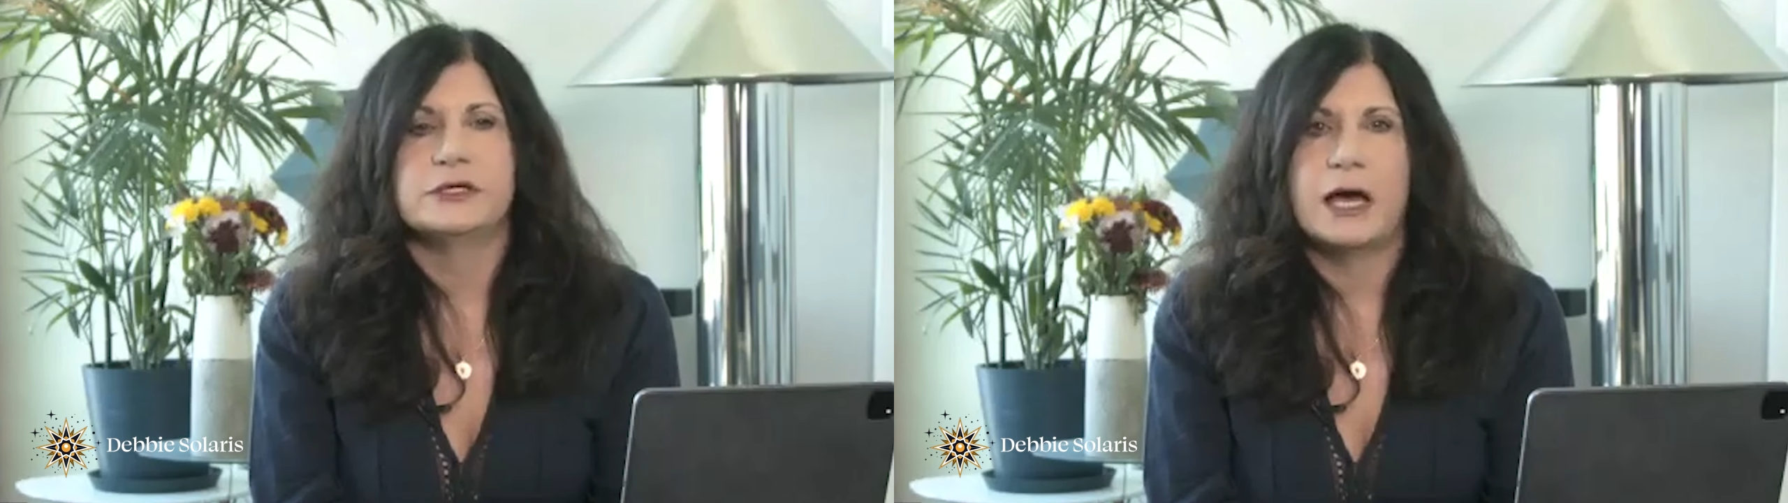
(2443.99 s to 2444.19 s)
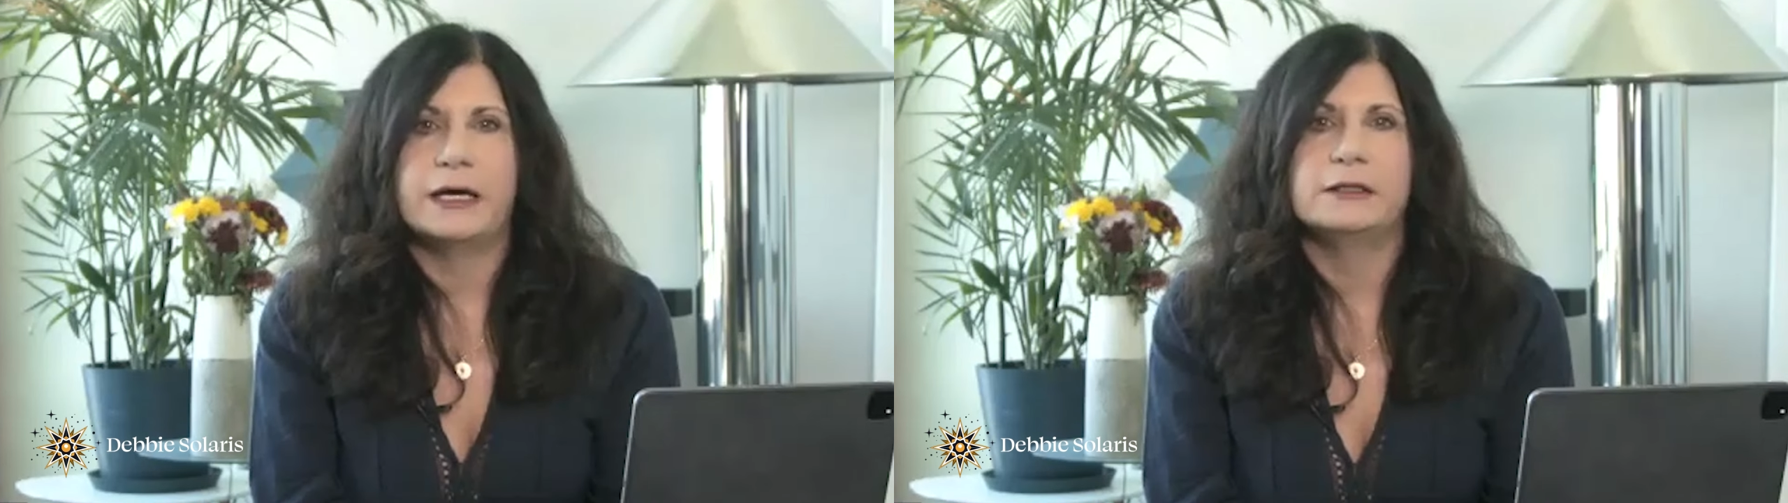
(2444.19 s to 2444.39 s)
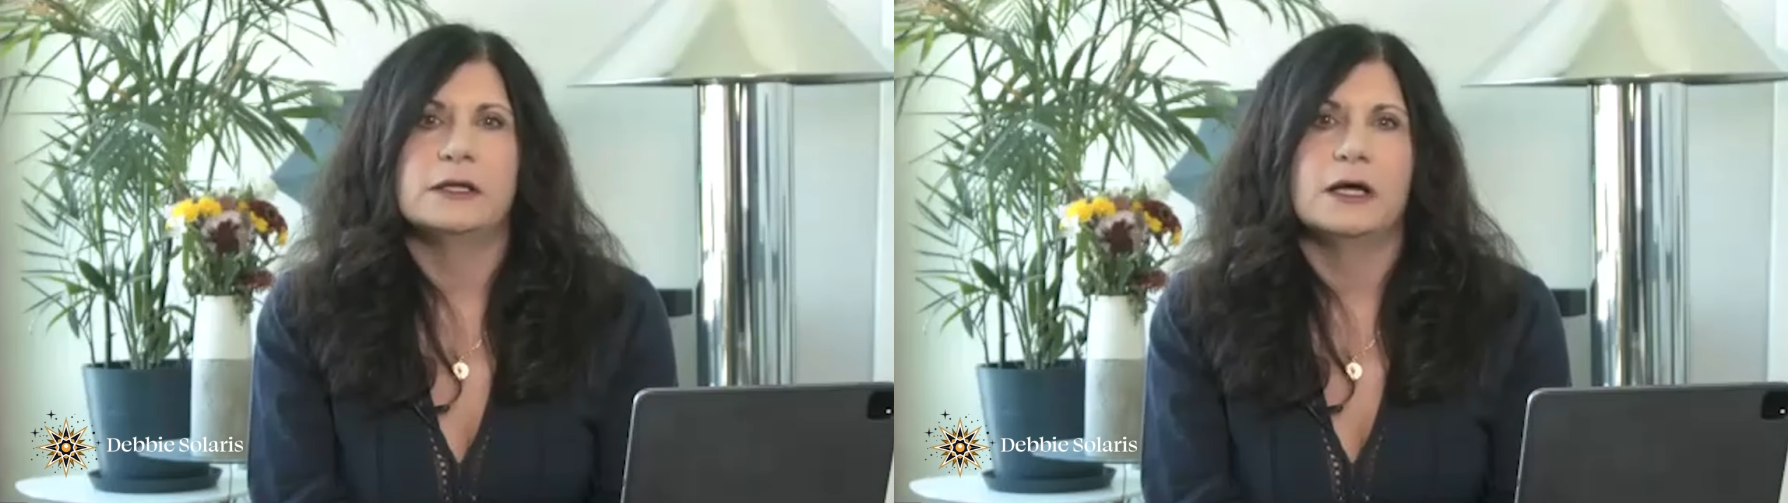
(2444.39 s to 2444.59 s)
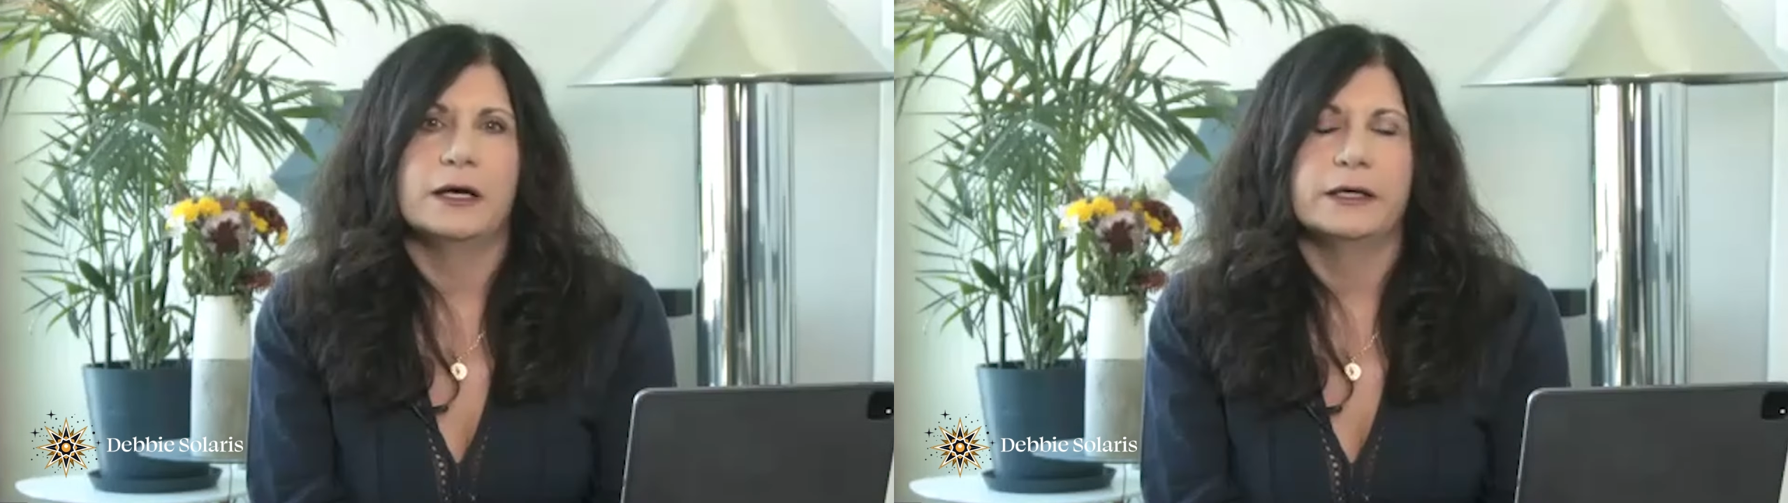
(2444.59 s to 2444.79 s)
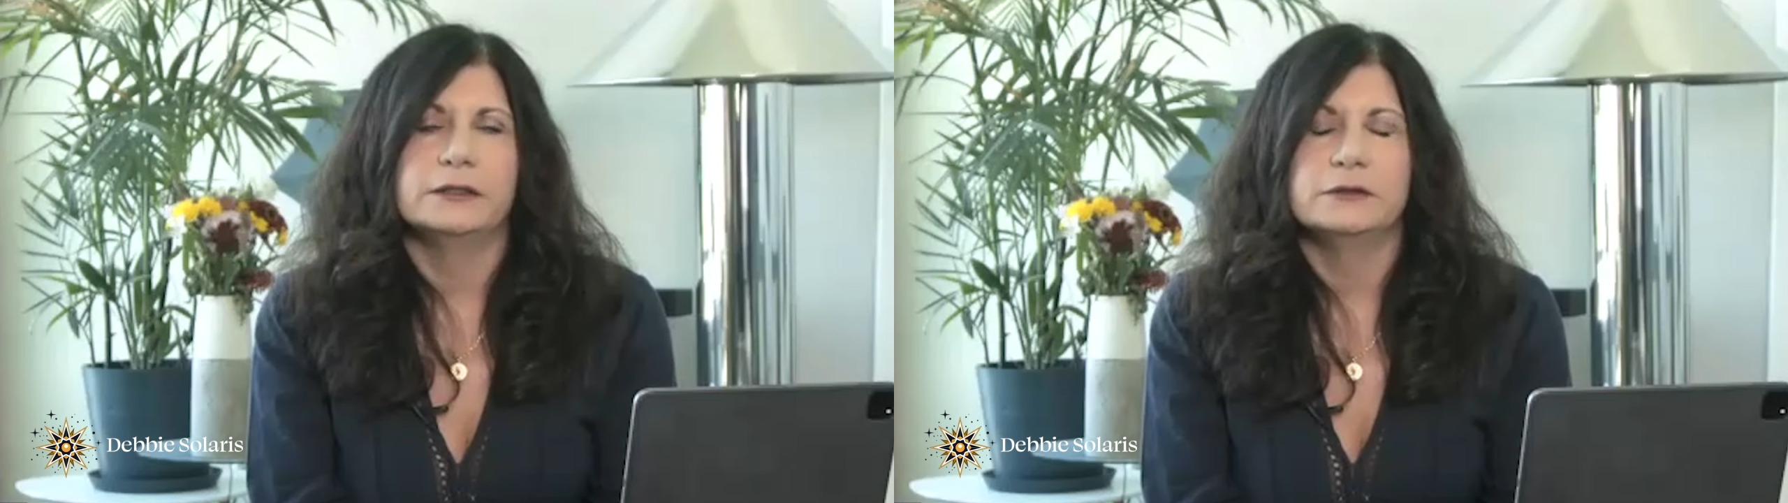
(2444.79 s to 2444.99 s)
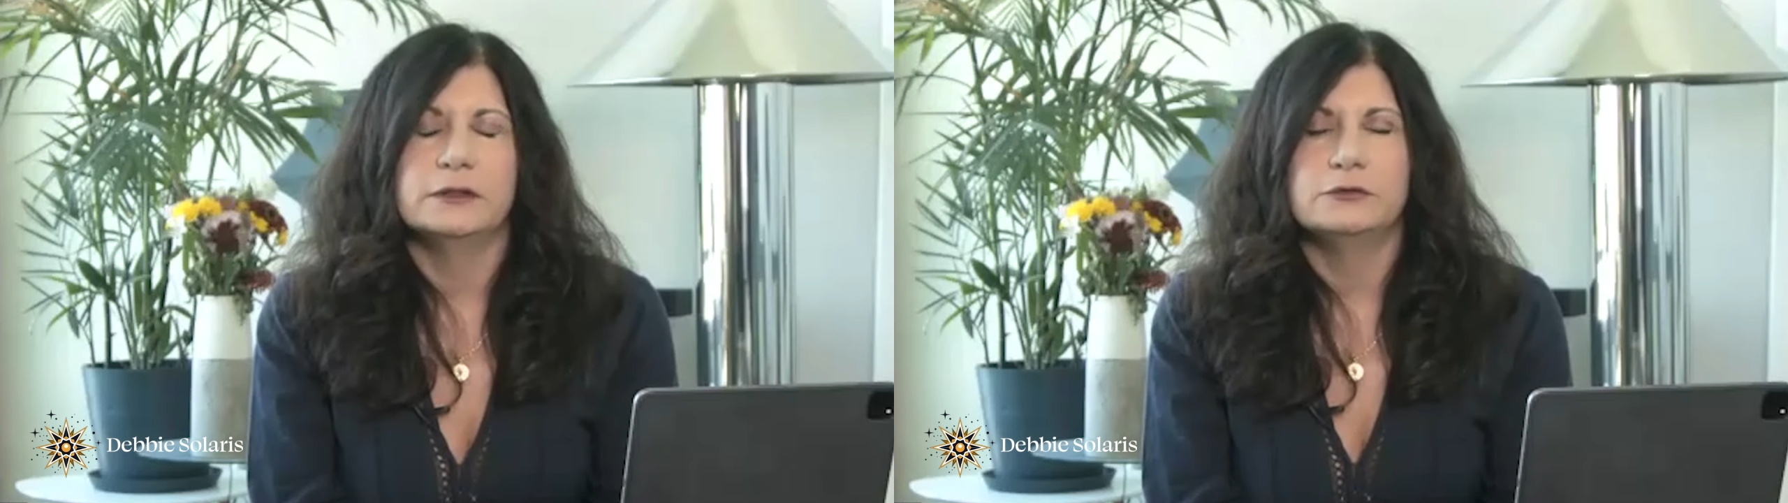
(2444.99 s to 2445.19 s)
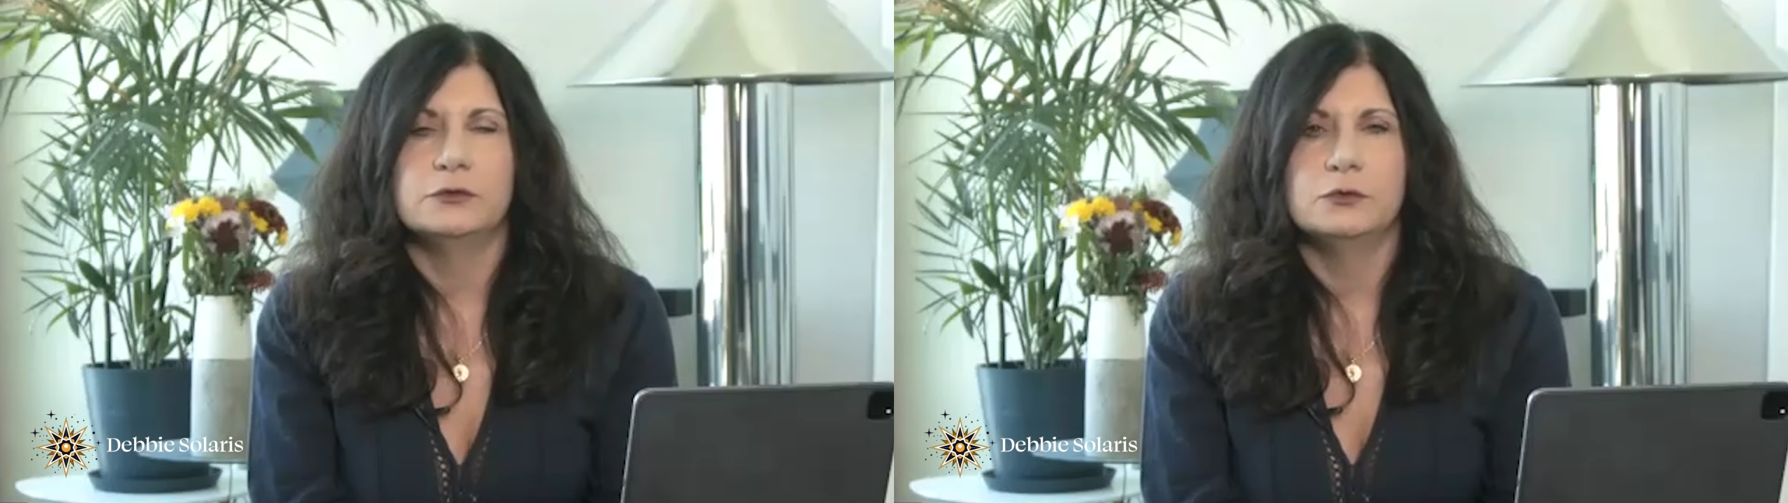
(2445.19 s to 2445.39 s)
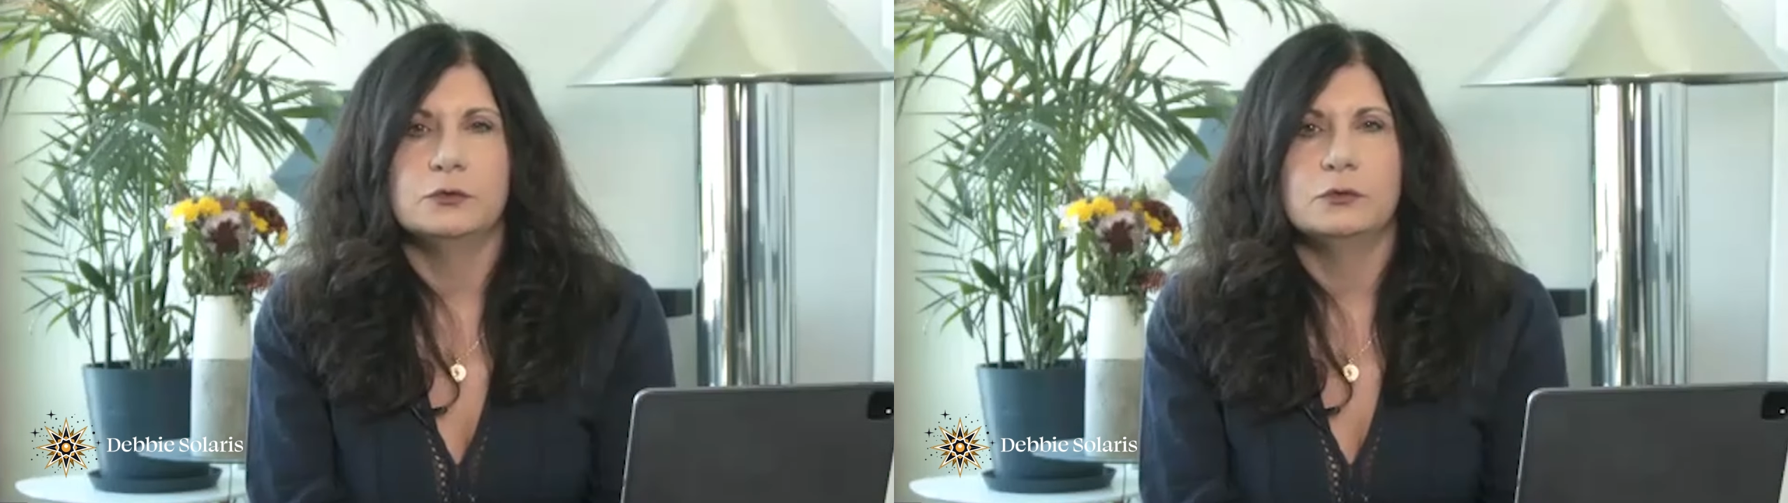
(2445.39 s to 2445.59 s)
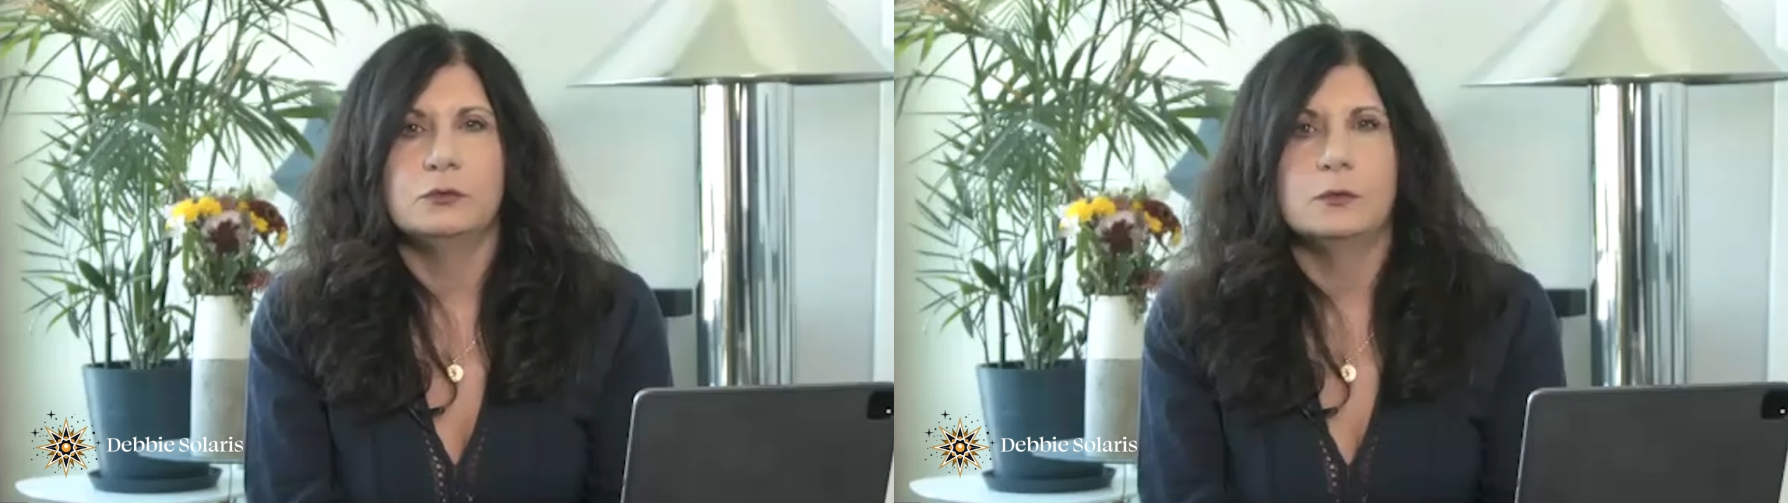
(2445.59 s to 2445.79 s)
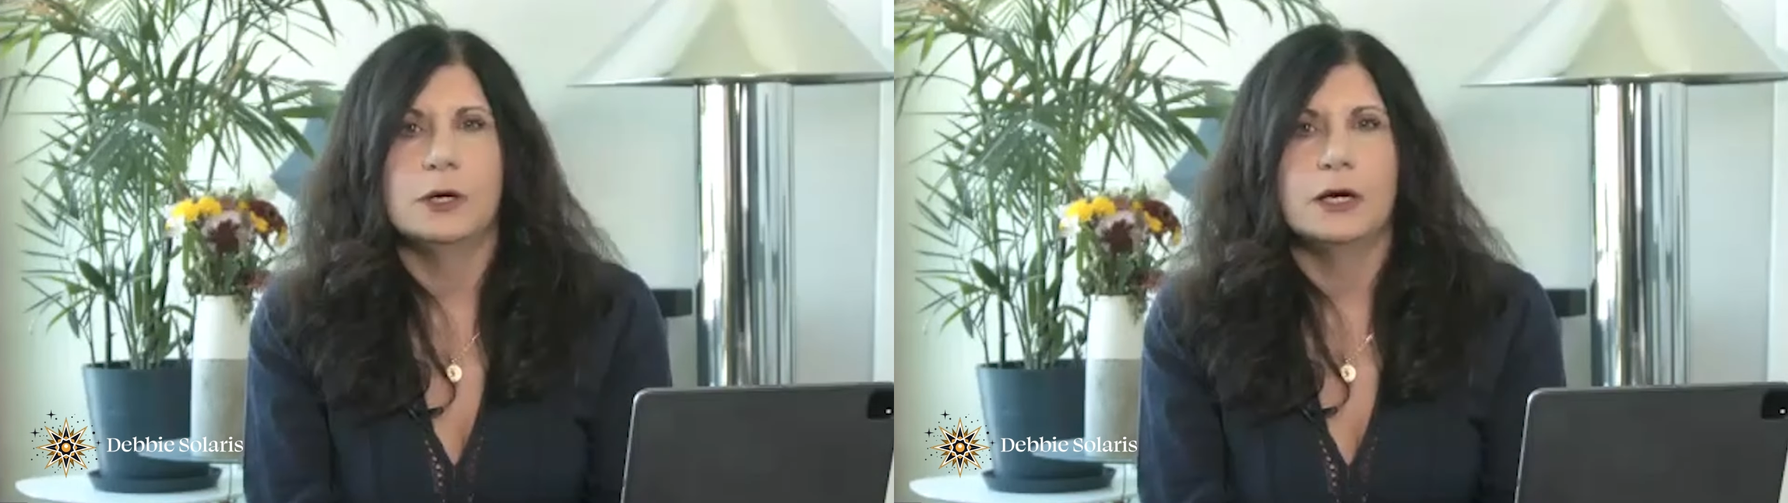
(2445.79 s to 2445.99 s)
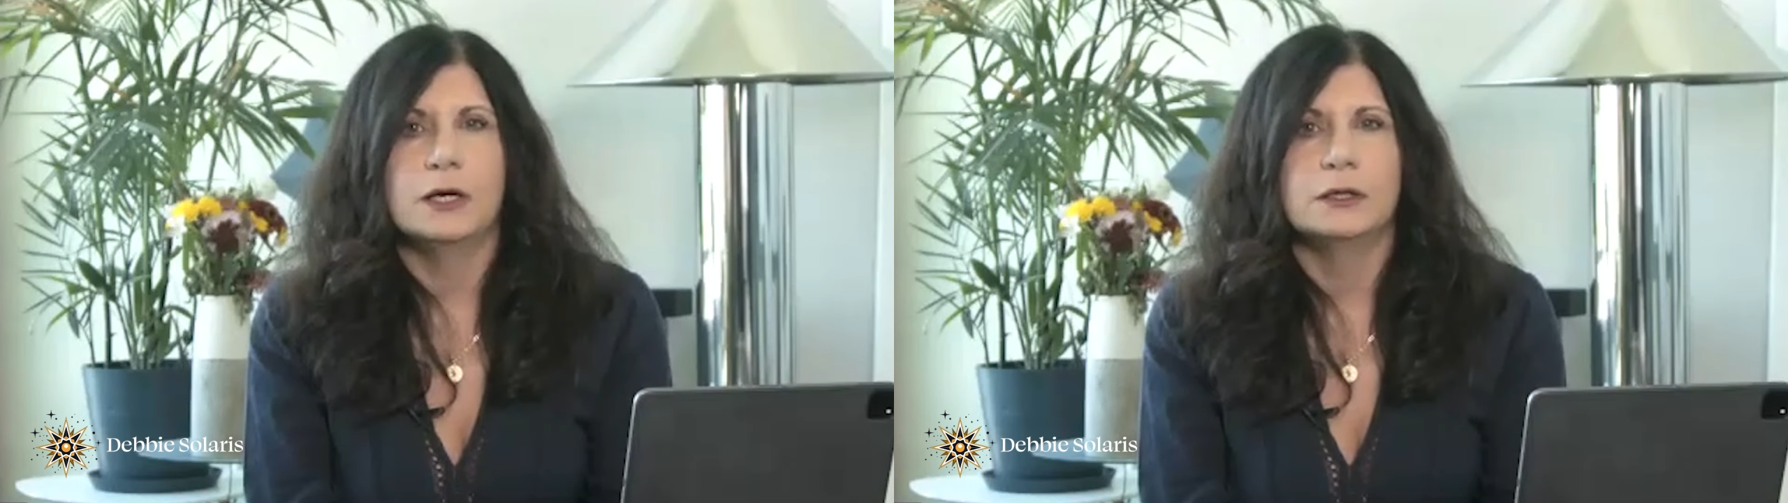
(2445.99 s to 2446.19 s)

a guideline to